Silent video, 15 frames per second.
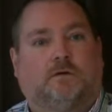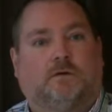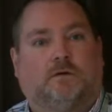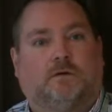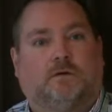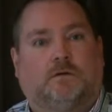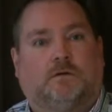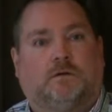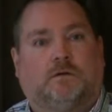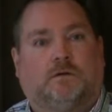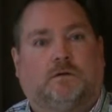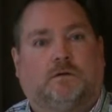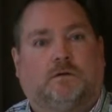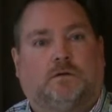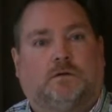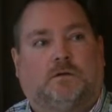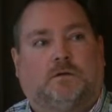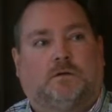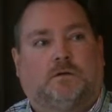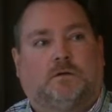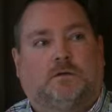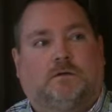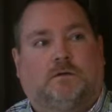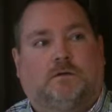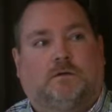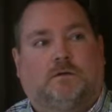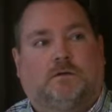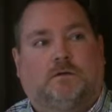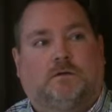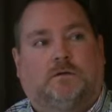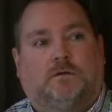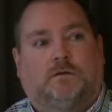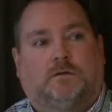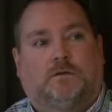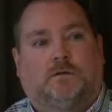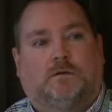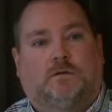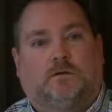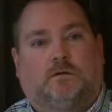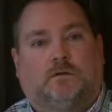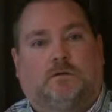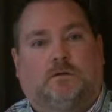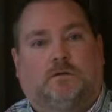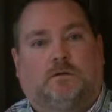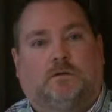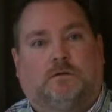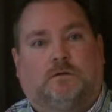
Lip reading: [no speech]